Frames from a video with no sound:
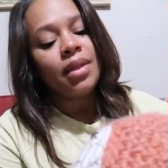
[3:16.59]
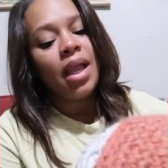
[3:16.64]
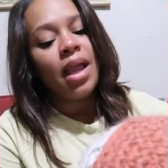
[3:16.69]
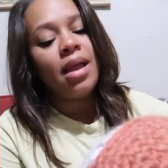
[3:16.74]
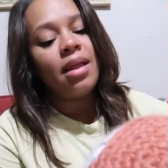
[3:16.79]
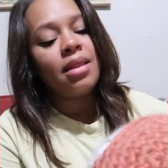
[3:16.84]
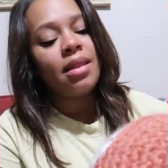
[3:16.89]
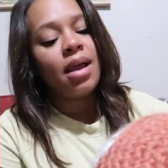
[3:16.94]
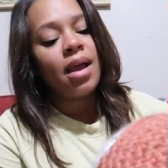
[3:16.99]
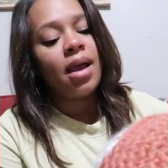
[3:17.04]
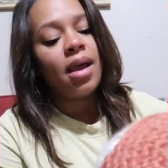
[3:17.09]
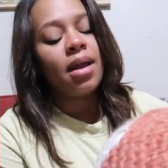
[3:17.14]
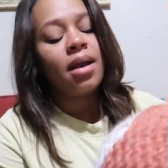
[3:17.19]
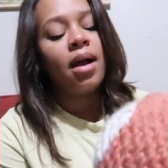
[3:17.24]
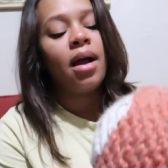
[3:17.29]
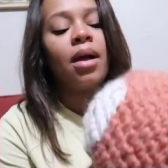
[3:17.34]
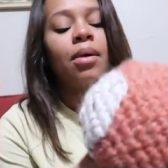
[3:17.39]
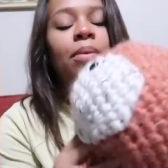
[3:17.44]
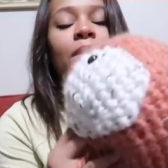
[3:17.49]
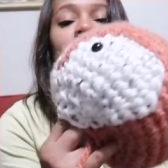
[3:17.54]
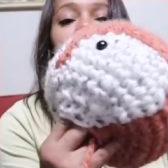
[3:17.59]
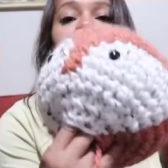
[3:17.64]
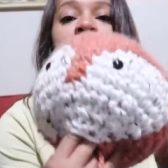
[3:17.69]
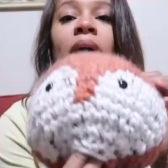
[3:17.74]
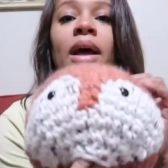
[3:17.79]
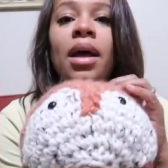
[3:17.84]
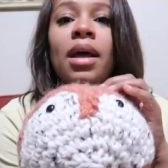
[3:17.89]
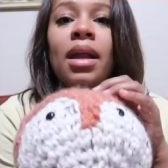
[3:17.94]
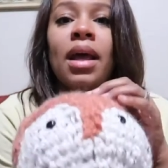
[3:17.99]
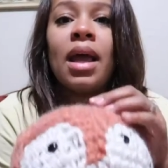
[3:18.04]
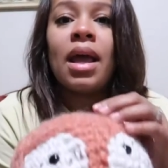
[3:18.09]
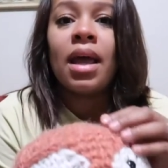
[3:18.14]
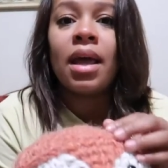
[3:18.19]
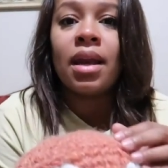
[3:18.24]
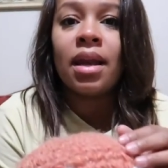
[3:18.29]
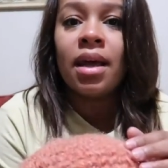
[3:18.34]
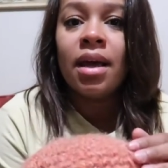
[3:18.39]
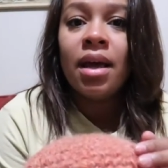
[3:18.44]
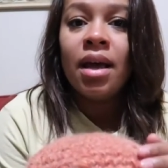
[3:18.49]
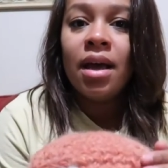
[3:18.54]
And then I went ahead
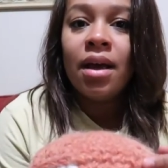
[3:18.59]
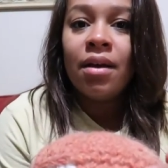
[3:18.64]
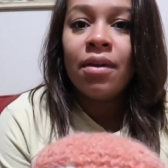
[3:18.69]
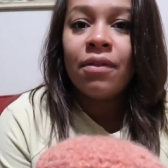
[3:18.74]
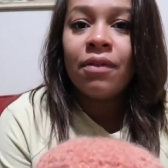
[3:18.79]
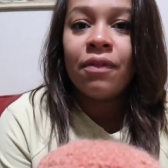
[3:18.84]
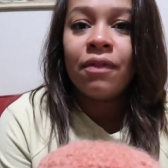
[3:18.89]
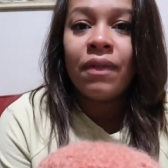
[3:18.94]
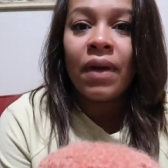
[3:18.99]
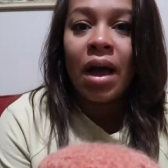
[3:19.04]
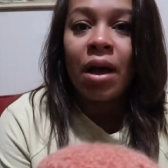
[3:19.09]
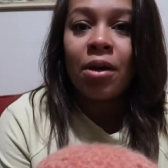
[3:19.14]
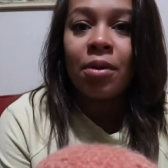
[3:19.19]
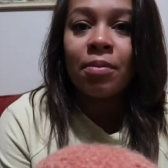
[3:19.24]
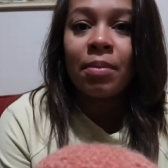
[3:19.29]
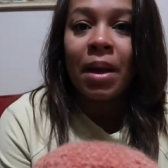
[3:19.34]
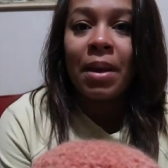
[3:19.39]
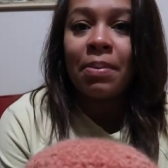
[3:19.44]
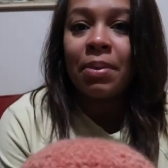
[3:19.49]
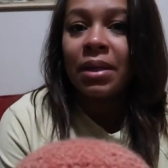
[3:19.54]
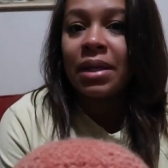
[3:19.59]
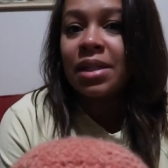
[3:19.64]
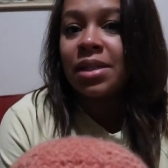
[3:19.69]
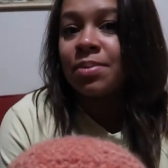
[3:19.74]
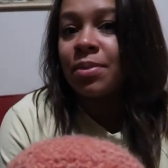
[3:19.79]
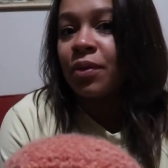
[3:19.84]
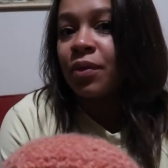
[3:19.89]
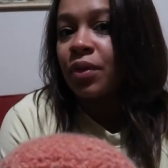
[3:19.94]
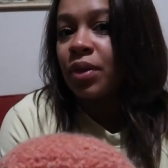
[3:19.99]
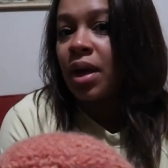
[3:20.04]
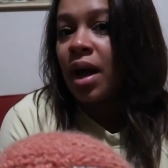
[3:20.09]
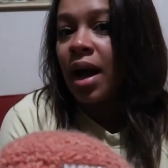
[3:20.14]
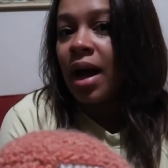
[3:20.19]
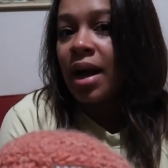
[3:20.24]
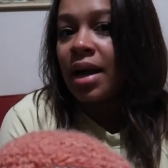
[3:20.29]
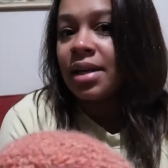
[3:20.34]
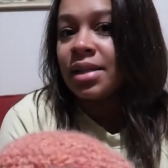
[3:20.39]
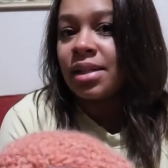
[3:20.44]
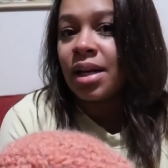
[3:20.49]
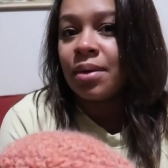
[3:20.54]
and found my placement for the
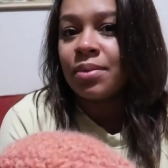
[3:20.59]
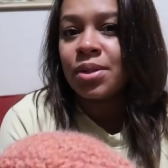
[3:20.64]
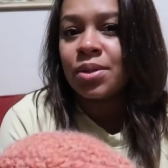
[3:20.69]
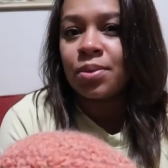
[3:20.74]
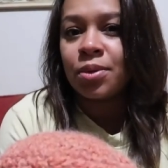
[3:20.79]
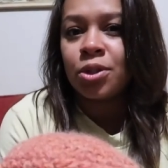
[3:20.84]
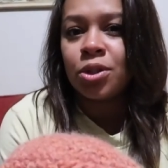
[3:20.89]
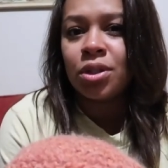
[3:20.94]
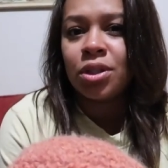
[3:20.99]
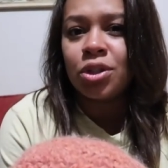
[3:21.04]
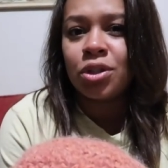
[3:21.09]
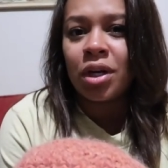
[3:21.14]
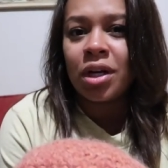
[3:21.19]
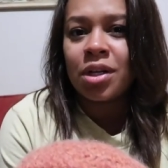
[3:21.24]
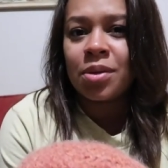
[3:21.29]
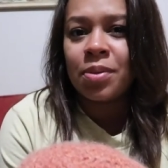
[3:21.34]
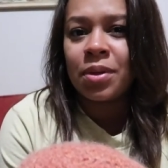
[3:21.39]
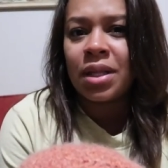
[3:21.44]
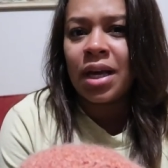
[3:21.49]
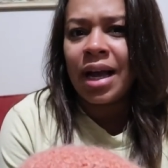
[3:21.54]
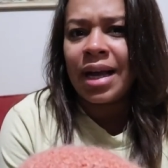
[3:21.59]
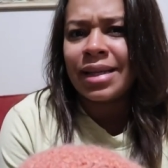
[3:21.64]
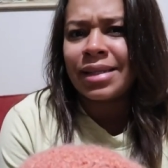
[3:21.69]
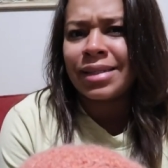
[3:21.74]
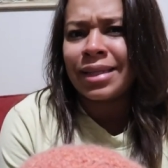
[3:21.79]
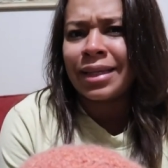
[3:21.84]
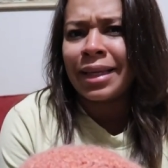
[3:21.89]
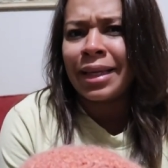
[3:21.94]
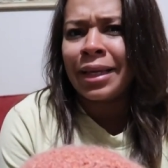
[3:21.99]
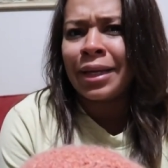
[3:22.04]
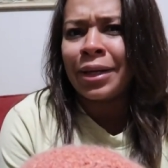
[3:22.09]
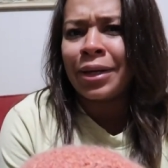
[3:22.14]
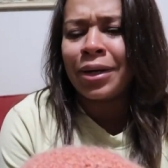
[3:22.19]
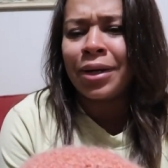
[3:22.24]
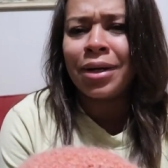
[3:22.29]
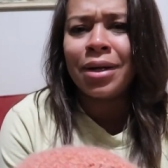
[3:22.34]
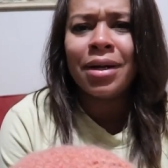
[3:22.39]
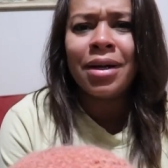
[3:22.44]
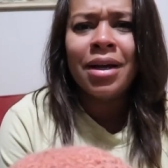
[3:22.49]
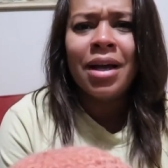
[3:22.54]
eyes. I was originally trying to put the eyes like
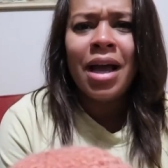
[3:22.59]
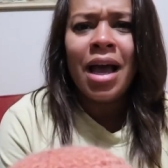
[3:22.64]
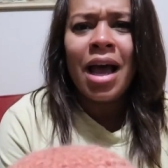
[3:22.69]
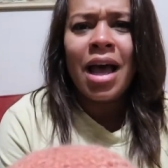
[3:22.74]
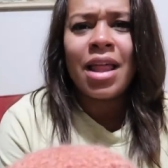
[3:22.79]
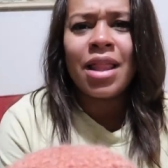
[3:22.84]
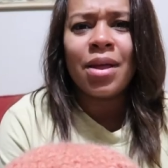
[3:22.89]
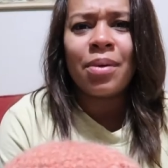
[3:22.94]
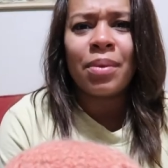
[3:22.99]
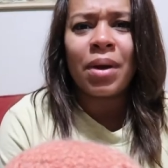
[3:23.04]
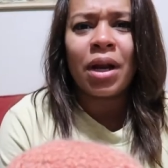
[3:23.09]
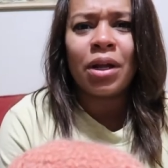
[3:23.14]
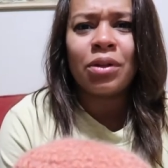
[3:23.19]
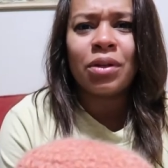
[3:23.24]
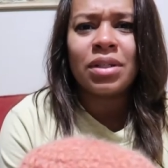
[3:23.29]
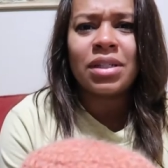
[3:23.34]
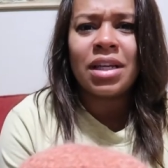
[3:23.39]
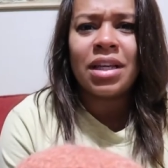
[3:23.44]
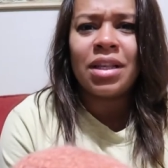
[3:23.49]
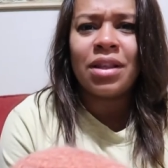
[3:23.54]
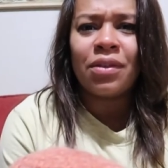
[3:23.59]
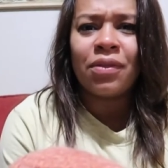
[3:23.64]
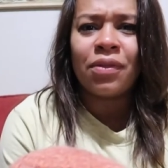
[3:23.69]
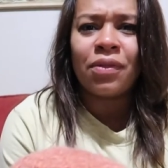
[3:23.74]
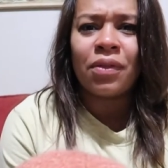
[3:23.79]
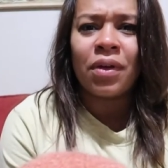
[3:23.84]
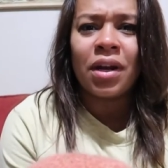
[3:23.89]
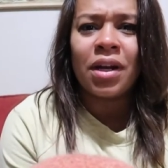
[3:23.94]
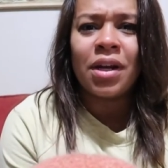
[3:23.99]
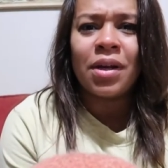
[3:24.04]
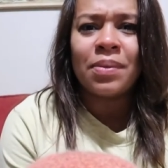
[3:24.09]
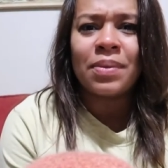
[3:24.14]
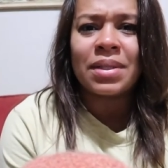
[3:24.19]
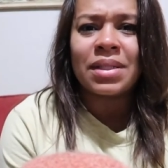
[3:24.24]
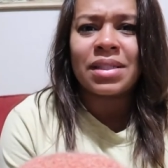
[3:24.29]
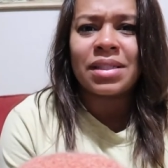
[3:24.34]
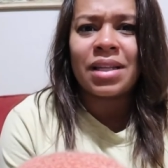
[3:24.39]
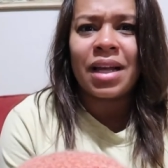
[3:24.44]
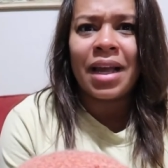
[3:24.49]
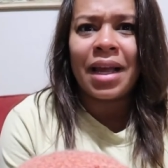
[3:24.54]
here, and then when I looked at it in the front, it
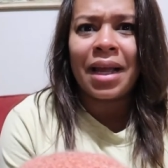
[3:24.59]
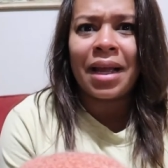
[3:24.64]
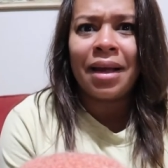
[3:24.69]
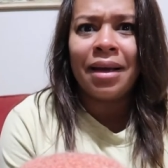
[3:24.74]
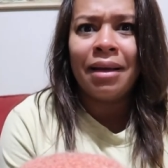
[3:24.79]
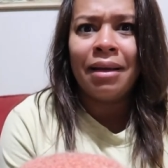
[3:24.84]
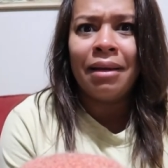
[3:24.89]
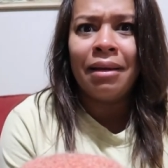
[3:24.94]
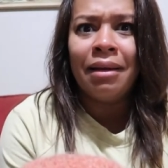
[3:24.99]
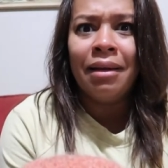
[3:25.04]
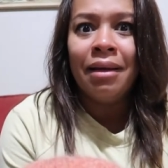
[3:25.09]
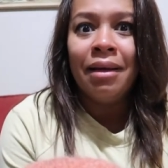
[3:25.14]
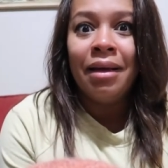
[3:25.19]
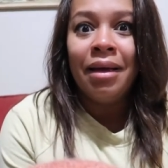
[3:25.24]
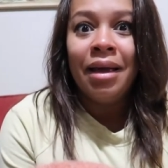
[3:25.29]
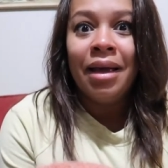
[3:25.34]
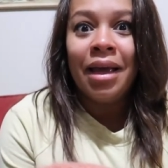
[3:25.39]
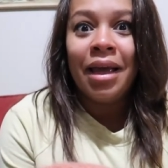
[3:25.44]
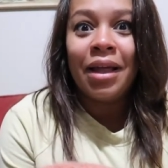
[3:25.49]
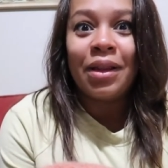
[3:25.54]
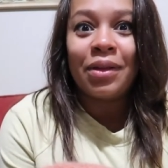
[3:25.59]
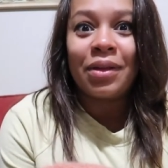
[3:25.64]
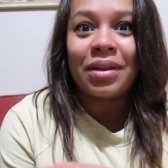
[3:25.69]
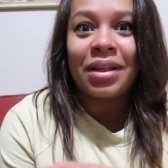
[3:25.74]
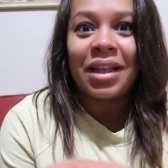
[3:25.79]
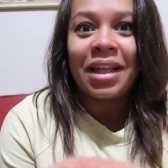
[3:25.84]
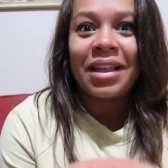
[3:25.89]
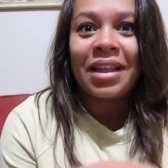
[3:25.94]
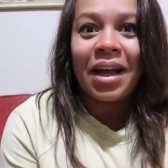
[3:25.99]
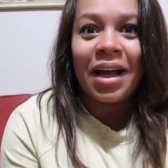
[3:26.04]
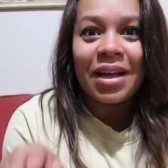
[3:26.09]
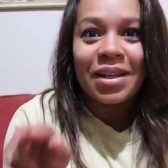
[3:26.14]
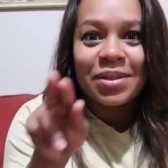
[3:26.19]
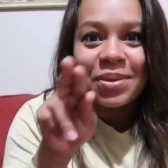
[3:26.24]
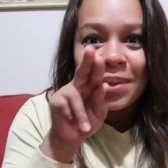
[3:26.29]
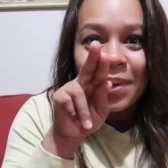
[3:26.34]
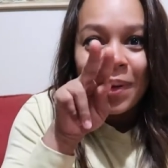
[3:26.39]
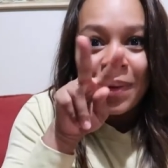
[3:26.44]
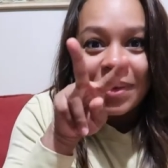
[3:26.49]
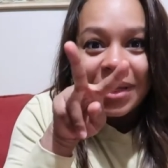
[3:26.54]
was like, it looked like the eyes
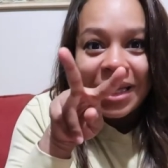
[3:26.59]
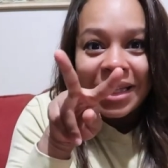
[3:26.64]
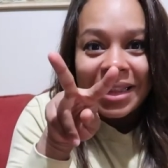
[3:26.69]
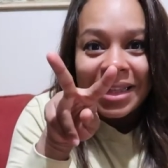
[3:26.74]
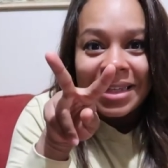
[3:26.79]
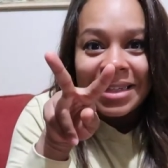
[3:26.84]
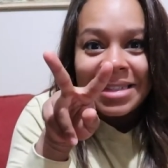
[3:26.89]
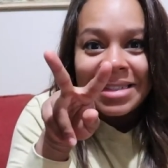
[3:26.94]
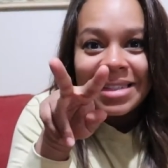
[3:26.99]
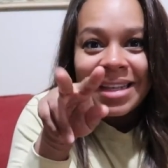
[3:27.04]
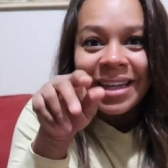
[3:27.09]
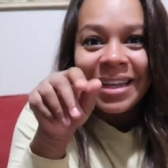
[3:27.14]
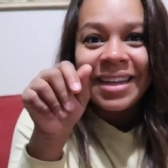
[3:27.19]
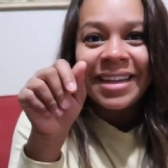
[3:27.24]
were going like this.